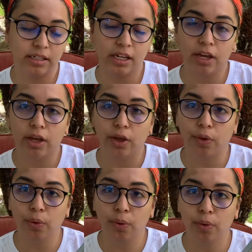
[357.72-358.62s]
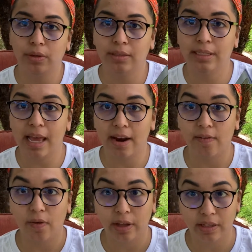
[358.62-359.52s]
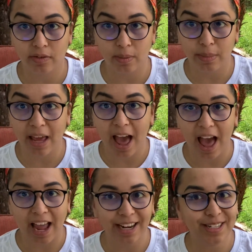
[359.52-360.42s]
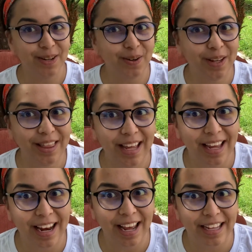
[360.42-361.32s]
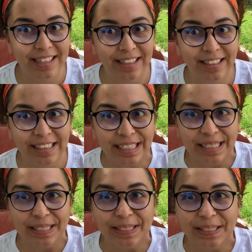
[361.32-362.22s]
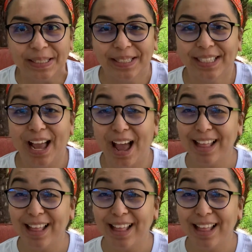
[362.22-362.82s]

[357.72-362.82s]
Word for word: to you said a voice from behind. Who do you think it is? I